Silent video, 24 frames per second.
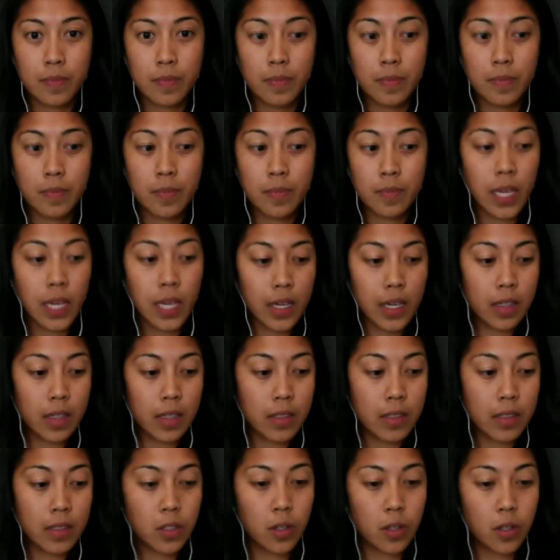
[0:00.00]
Yeah,
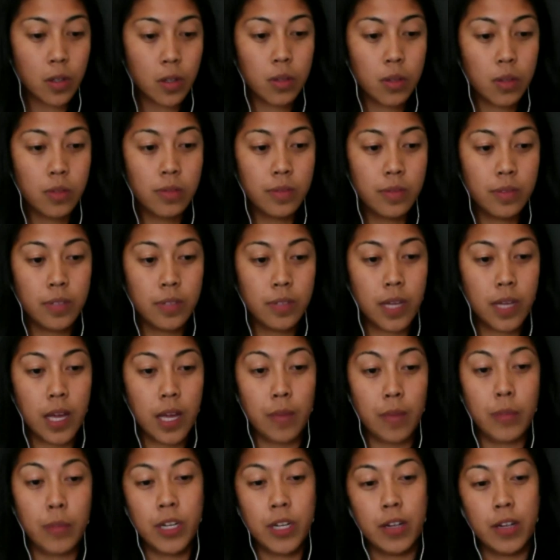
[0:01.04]
so
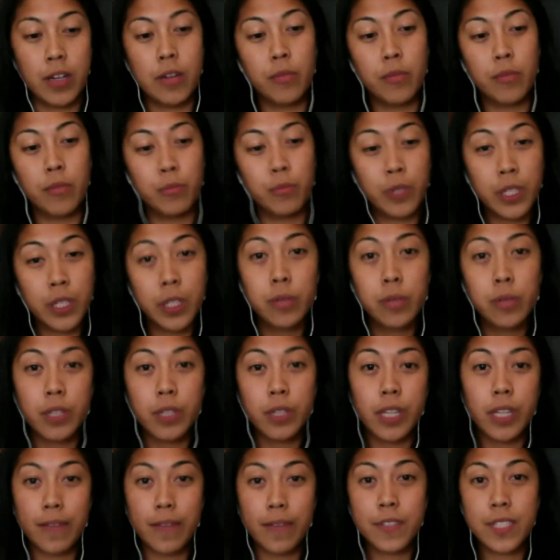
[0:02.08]
I'm going to really,
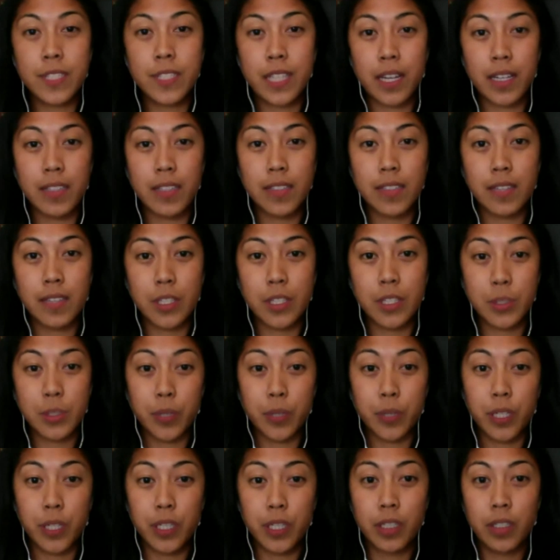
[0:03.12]
really emphasize that
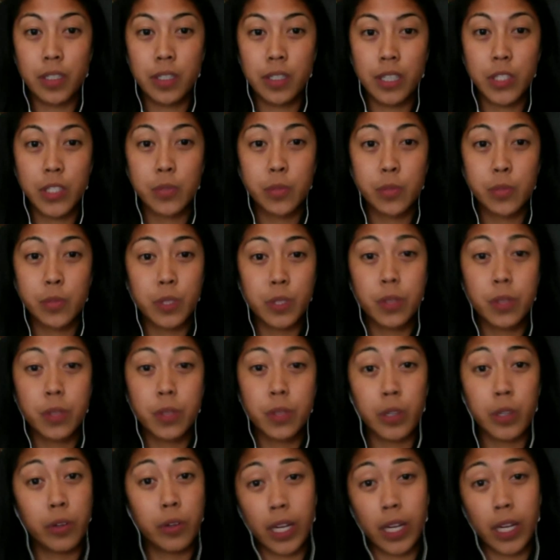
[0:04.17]
Twitter is really,
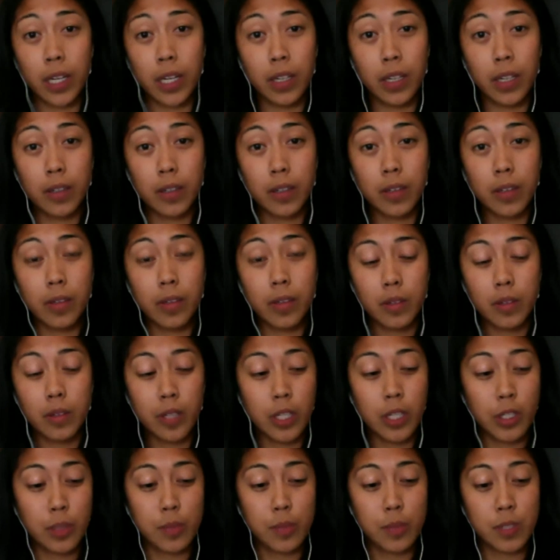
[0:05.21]
really great
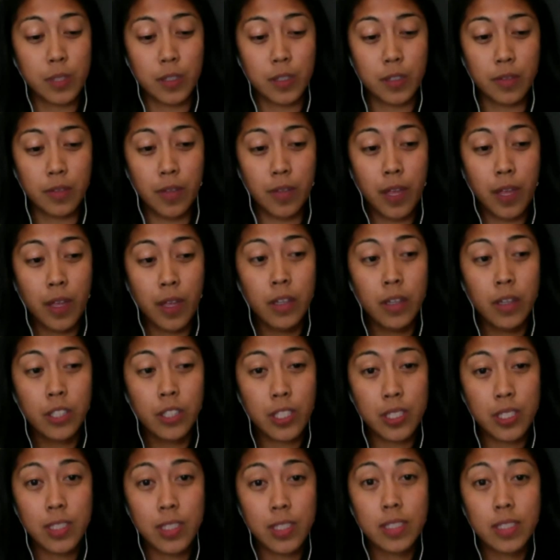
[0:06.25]
in terms of
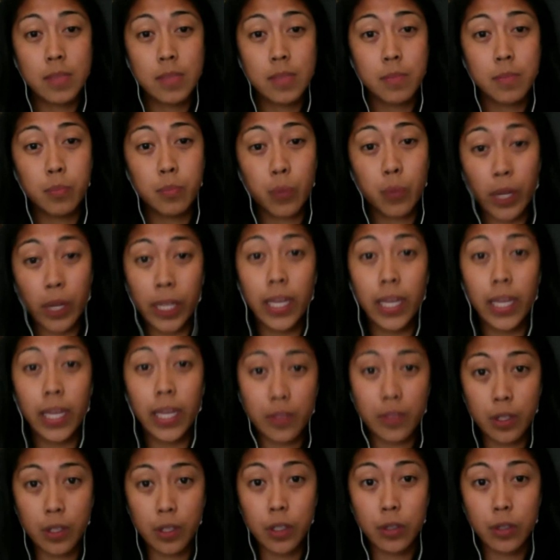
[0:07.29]
just bringing out
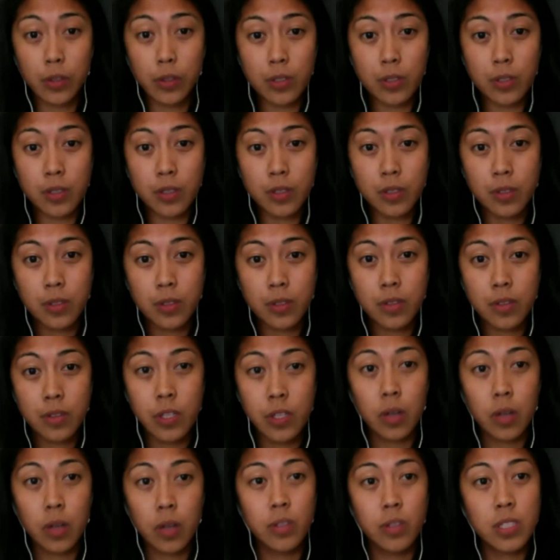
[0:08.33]
the news.
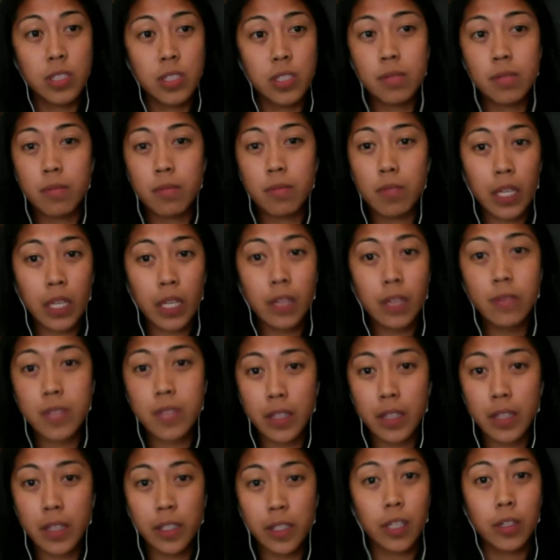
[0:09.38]
So just think of
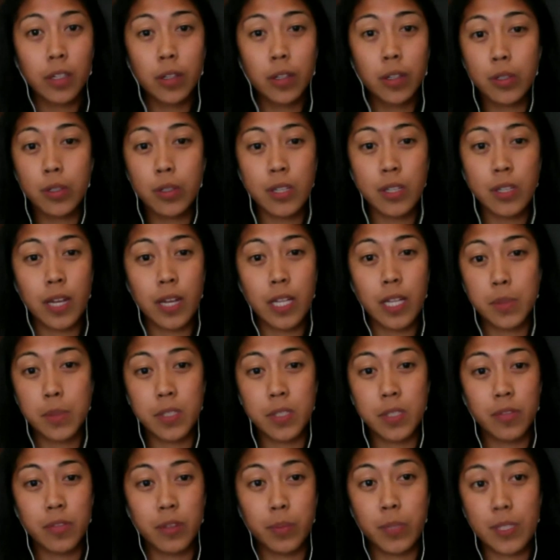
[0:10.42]
daily news
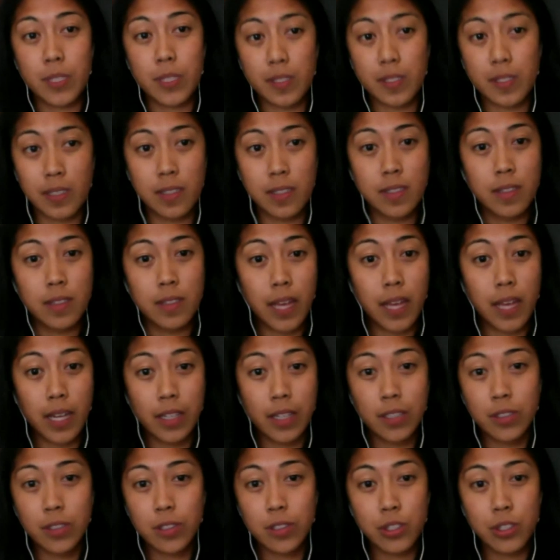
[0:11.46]
announcements of your business. That
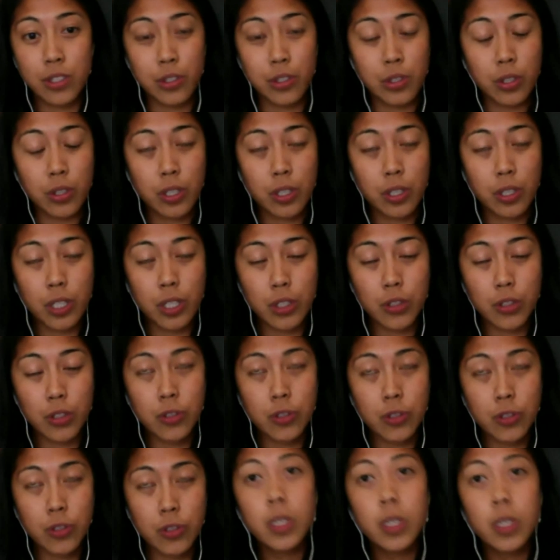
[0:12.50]
is just
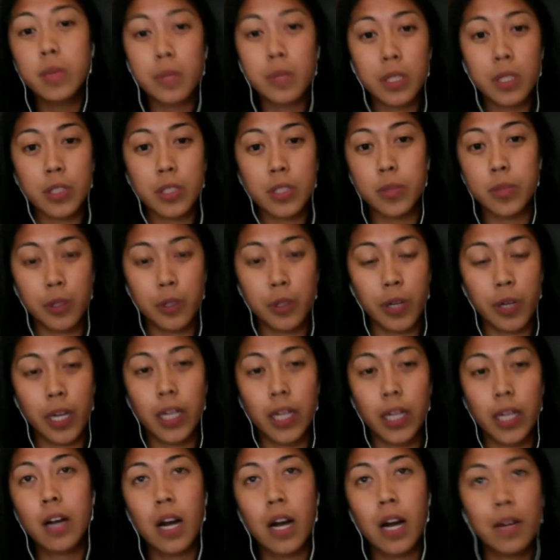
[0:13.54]
extremely, extremely
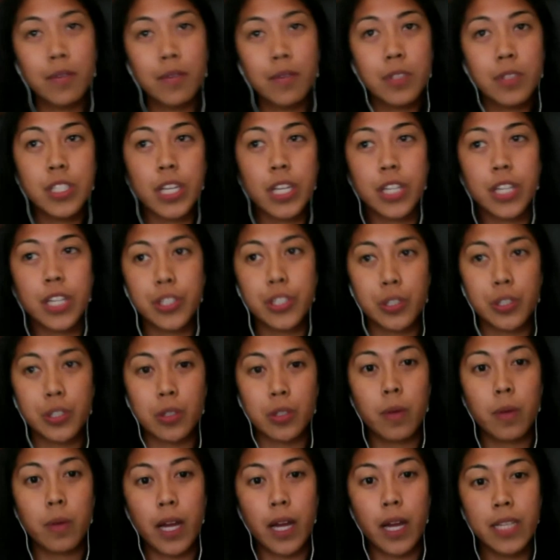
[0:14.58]
great.
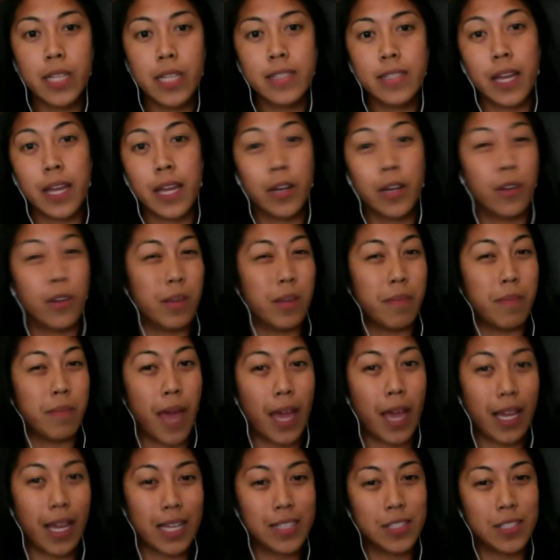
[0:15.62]
Conversational-wise, I know that
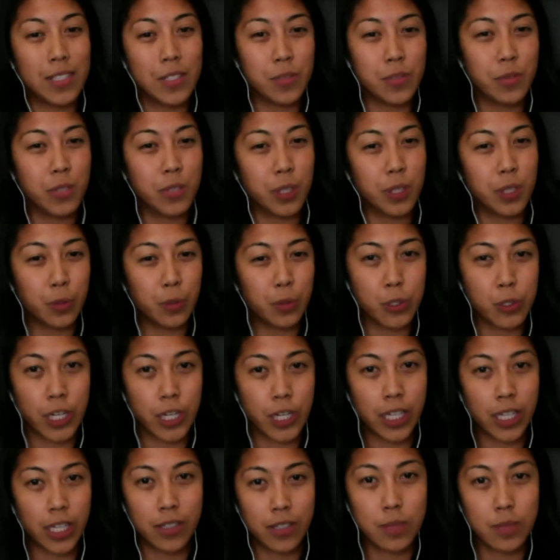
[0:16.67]
Mac has this really cool
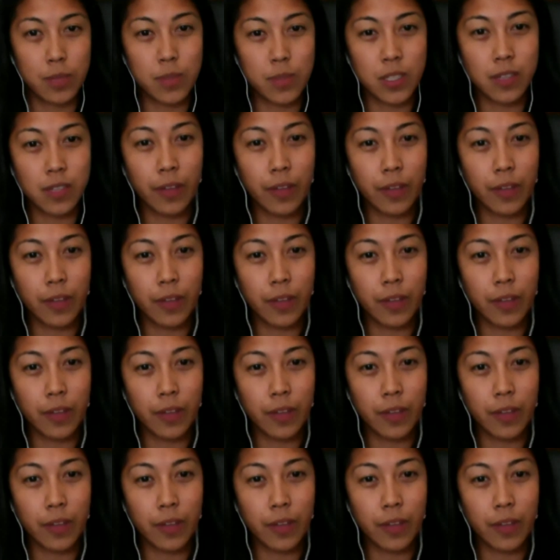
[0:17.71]
trick in terms of